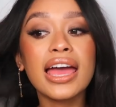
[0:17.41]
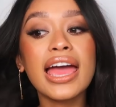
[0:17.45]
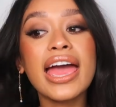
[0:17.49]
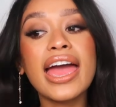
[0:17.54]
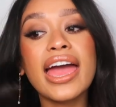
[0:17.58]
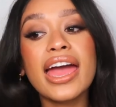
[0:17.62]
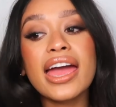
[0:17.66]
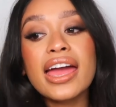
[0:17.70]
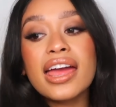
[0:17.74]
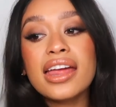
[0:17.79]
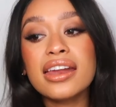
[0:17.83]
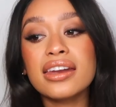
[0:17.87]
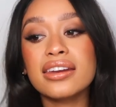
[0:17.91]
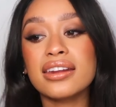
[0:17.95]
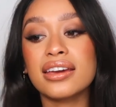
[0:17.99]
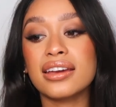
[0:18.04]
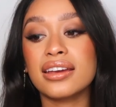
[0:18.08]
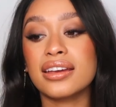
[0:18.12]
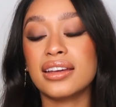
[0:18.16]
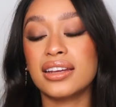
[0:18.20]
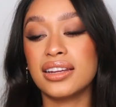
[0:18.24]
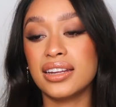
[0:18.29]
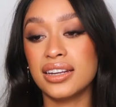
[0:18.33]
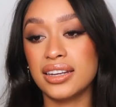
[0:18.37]
And
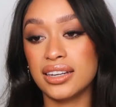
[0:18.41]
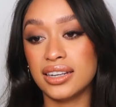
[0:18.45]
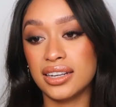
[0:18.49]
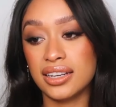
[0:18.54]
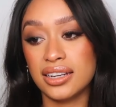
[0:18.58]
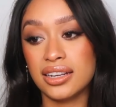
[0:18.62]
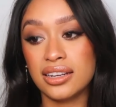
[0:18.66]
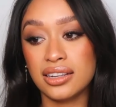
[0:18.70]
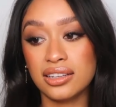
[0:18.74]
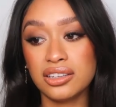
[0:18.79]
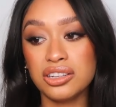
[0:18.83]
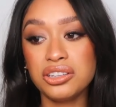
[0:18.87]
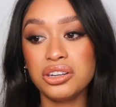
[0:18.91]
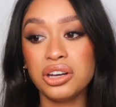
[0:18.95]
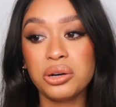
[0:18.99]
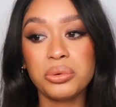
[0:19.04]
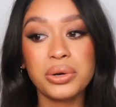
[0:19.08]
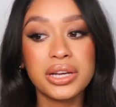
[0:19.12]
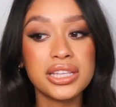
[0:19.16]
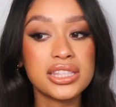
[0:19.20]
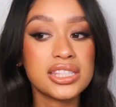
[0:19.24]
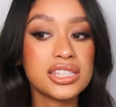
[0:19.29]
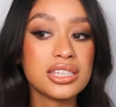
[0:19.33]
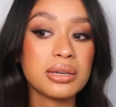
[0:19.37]
you know
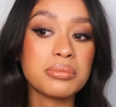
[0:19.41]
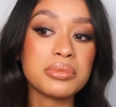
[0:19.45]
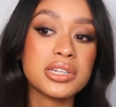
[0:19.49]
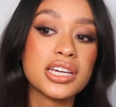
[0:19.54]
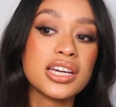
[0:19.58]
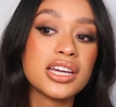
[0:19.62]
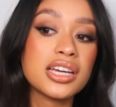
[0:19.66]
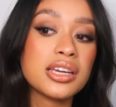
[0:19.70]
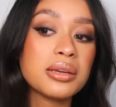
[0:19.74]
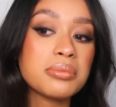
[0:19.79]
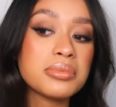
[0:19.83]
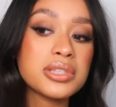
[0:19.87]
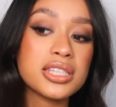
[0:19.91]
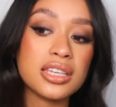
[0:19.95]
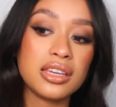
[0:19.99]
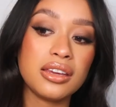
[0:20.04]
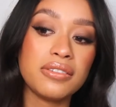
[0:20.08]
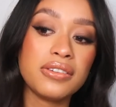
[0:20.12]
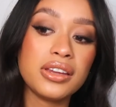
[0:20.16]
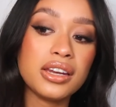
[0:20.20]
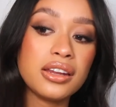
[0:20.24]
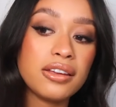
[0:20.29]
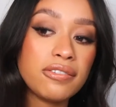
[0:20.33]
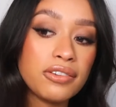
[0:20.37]
what, sometimes
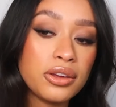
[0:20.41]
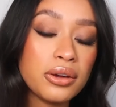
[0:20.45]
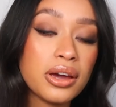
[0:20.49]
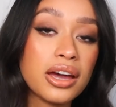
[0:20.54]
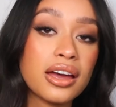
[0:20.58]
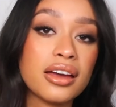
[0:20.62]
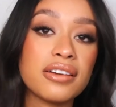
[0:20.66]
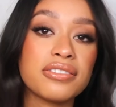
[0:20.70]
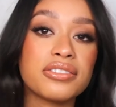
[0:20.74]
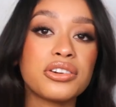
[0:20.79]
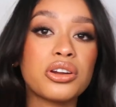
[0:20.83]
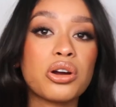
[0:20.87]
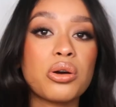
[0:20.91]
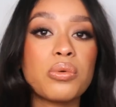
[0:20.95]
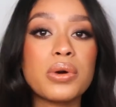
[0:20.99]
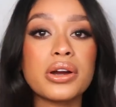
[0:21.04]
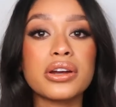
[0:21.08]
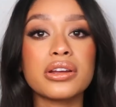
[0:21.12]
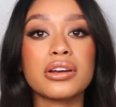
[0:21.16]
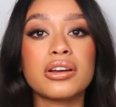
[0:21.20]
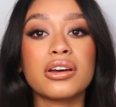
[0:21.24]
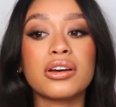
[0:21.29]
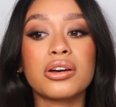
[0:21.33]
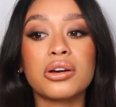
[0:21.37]
even if you have
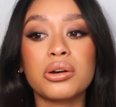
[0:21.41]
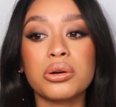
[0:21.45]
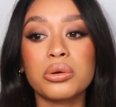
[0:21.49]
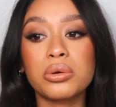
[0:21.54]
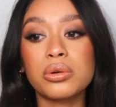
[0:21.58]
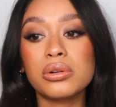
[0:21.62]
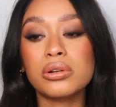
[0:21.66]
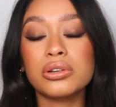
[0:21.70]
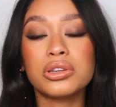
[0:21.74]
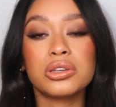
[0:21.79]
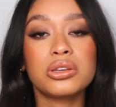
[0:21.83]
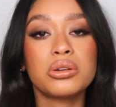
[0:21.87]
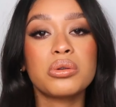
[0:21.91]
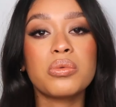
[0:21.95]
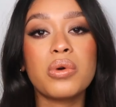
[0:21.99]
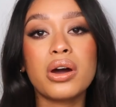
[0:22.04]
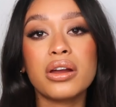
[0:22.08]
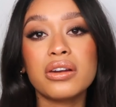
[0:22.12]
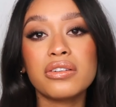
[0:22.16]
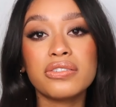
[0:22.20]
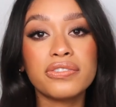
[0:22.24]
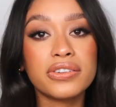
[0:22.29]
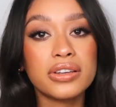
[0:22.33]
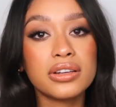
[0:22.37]
nowhere to go, you
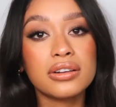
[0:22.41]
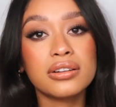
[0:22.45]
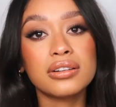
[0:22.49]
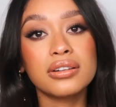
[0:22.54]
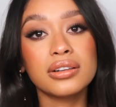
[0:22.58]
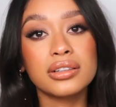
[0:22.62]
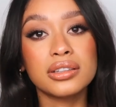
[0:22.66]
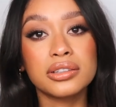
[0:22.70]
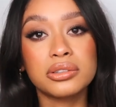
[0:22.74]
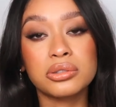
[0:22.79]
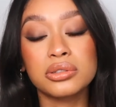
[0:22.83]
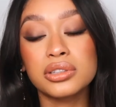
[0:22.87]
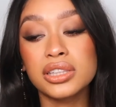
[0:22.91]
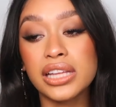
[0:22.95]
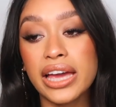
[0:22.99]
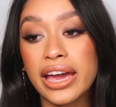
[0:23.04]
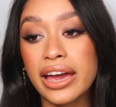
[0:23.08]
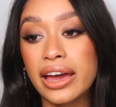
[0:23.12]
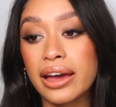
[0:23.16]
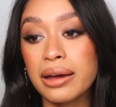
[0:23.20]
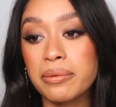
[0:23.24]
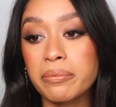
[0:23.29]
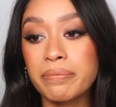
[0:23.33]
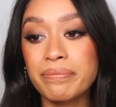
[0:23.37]
wanna feel a little
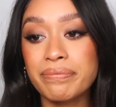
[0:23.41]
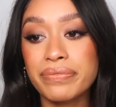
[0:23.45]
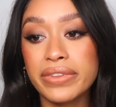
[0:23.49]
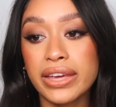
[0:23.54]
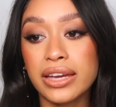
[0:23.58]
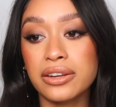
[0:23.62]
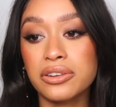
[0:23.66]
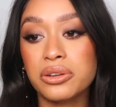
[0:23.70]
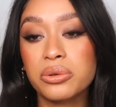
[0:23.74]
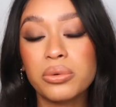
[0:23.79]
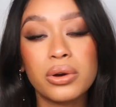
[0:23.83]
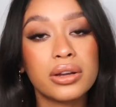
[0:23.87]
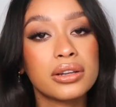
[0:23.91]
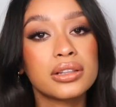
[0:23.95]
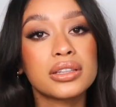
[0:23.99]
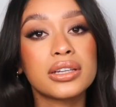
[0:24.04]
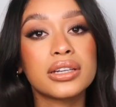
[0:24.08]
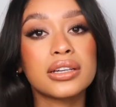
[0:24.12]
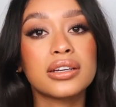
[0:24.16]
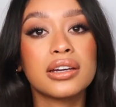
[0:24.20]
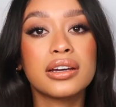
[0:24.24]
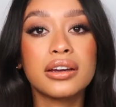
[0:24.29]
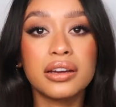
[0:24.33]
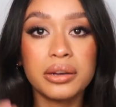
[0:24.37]
glam and you wanna
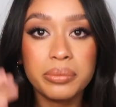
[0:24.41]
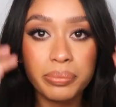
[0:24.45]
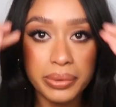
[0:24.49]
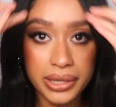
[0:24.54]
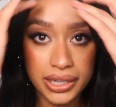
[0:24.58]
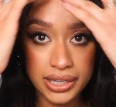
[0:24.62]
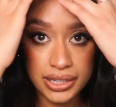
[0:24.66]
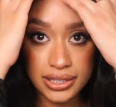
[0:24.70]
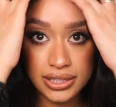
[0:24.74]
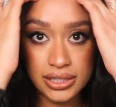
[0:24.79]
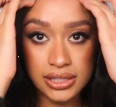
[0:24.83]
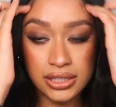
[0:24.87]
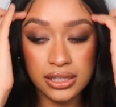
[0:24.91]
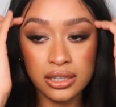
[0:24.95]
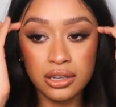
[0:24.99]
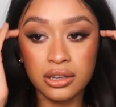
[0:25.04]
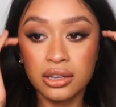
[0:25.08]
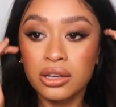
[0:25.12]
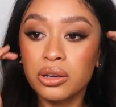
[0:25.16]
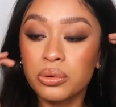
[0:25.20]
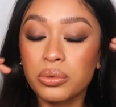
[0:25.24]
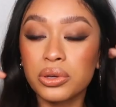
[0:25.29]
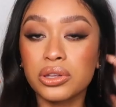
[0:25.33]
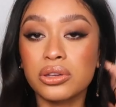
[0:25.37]
look good because
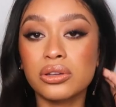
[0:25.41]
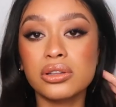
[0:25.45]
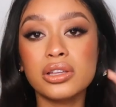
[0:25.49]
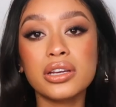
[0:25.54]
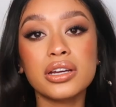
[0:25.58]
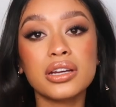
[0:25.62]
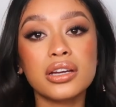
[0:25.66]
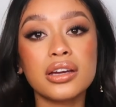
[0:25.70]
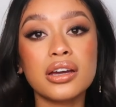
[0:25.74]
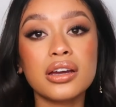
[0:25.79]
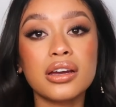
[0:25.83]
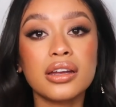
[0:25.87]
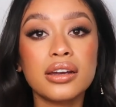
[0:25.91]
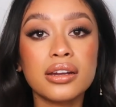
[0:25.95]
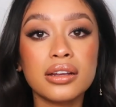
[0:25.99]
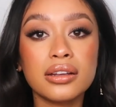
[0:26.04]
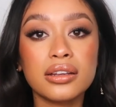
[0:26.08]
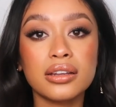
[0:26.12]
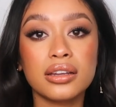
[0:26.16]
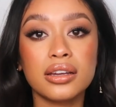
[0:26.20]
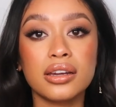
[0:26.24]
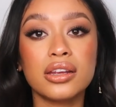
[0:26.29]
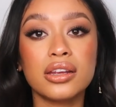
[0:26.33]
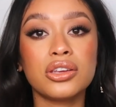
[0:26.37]
when you look good,
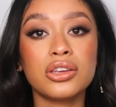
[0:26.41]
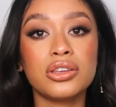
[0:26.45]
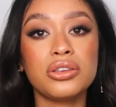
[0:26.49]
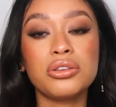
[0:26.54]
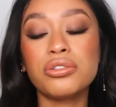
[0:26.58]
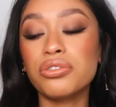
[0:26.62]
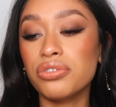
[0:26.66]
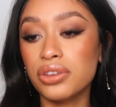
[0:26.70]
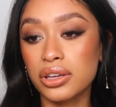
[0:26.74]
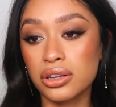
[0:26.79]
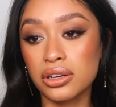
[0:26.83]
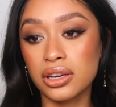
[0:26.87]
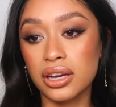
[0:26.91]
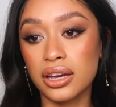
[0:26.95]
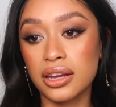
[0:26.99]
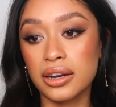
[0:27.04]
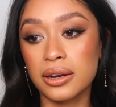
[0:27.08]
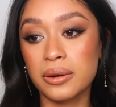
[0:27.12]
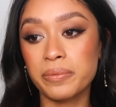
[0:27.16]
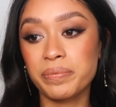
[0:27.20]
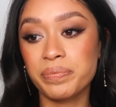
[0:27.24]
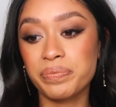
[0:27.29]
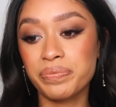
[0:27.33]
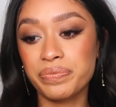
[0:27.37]
you feel good.
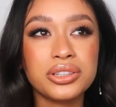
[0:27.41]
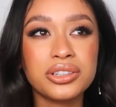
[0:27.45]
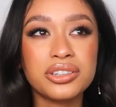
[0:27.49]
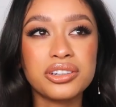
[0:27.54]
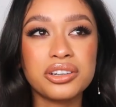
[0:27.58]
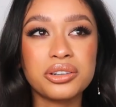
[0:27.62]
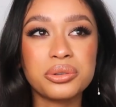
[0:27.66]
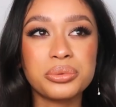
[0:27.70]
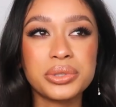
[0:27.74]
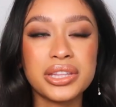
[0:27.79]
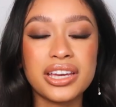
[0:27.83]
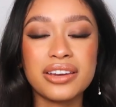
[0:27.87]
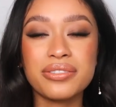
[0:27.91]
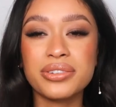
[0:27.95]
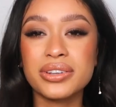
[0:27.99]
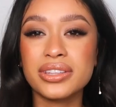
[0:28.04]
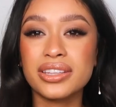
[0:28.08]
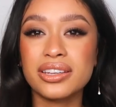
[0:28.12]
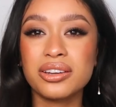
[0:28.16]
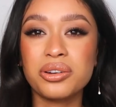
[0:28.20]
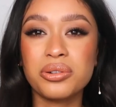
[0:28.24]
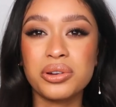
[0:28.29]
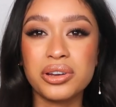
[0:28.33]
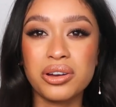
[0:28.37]
You know, with
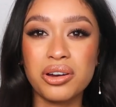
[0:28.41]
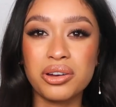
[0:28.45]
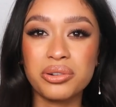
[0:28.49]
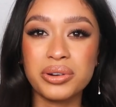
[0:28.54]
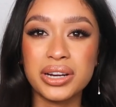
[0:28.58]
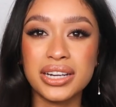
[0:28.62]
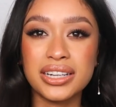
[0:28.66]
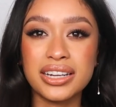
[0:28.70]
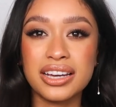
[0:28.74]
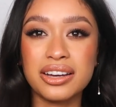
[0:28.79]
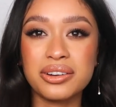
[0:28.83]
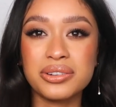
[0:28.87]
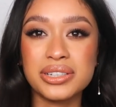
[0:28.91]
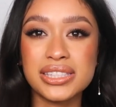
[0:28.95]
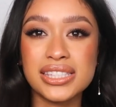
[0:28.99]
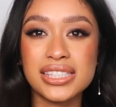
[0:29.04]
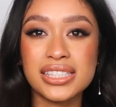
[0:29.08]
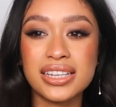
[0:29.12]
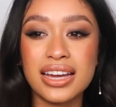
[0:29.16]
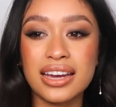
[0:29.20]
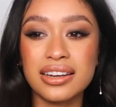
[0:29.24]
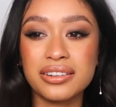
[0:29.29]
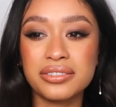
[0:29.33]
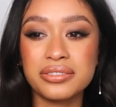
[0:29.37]
everything going on right now,
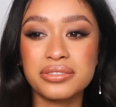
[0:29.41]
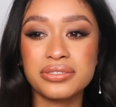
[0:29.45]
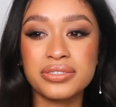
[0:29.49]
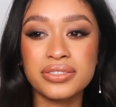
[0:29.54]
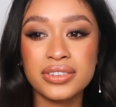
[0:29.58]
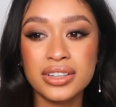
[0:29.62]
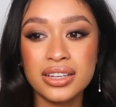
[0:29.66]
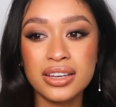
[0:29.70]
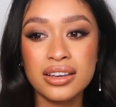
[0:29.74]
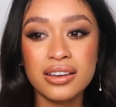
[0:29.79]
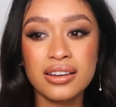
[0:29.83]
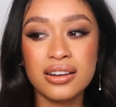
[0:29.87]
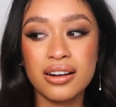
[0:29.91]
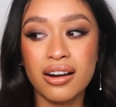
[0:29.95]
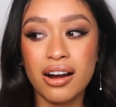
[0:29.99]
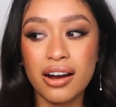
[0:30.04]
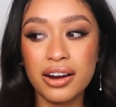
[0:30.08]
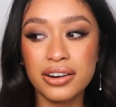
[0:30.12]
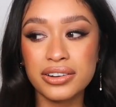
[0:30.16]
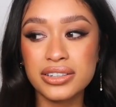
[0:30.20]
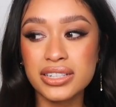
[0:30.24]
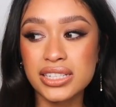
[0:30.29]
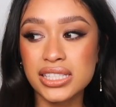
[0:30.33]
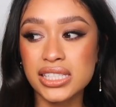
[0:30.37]
it's kind of
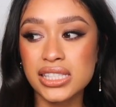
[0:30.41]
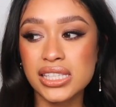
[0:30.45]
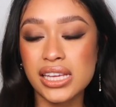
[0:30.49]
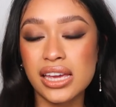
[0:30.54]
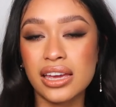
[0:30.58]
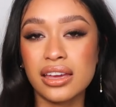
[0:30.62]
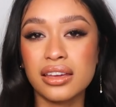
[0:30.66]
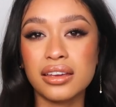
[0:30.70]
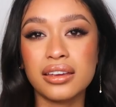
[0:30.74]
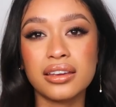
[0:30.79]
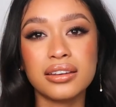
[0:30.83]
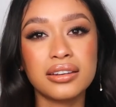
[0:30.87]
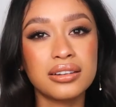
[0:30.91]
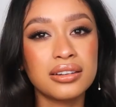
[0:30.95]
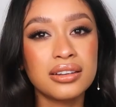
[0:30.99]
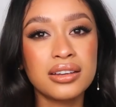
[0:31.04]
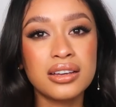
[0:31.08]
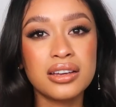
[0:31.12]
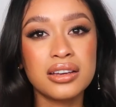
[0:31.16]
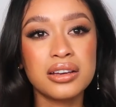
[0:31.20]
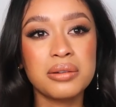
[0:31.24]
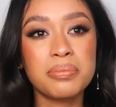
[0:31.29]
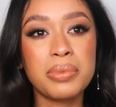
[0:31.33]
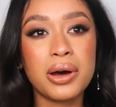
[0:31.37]
hard to stay
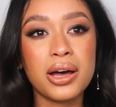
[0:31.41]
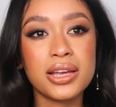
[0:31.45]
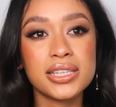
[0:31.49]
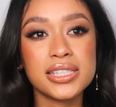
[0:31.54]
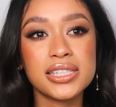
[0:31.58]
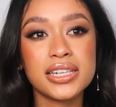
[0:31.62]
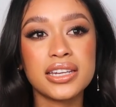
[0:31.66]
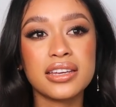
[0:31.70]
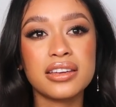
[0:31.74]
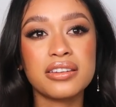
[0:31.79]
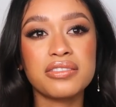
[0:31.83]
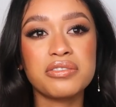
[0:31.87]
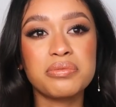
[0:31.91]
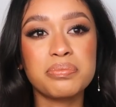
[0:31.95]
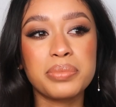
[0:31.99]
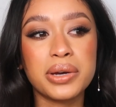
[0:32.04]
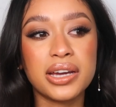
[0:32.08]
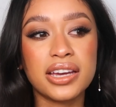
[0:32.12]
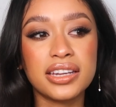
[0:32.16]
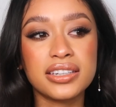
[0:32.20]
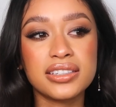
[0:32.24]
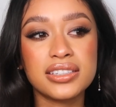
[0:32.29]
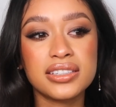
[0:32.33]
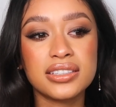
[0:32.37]
positive,
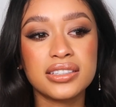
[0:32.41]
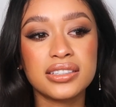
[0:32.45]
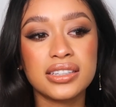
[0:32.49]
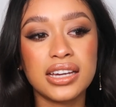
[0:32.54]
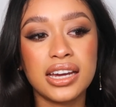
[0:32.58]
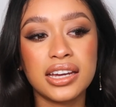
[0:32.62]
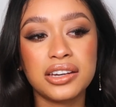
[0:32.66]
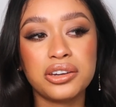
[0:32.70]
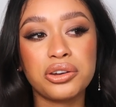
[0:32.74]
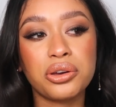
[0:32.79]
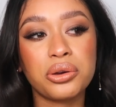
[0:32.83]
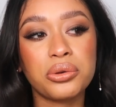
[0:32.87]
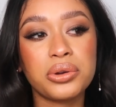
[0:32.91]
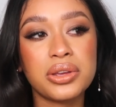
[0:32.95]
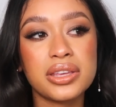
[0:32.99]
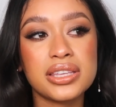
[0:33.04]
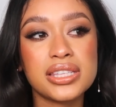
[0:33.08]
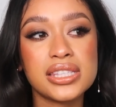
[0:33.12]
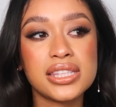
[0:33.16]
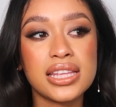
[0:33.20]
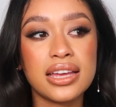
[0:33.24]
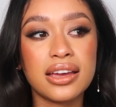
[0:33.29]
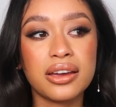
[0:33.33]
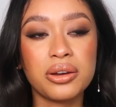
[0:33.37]
but I
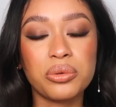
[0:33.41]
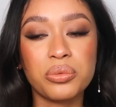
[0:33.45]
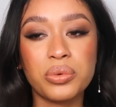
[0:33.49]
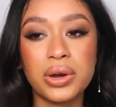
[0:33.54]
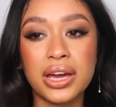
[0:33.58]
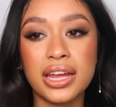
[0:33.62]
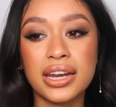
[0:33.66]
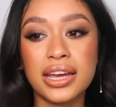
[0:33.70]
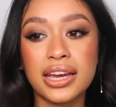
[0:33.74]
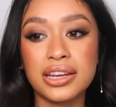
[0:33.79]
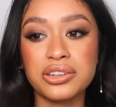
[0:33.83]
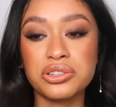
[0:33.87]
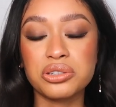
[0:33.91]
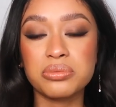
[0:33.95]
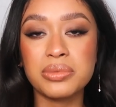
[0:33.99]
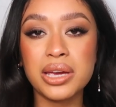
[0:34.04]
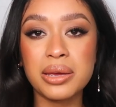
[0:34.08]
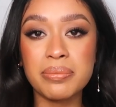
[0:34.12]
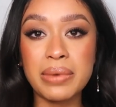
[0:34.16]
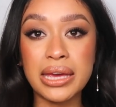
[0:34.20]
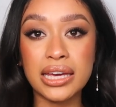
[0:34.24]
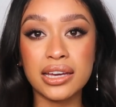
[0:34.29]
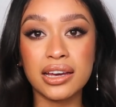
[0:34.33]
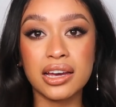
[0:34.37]
notice that when I do
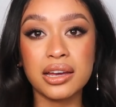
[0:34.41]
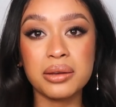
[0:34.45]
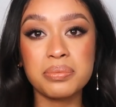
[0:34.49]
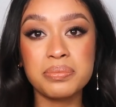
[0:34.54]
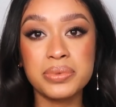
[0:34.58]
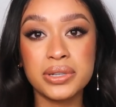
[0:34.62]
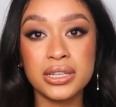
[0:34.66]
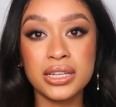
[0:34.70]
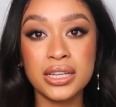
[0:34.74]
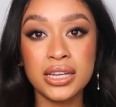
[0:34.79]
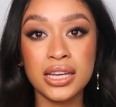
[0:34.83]
my makeup,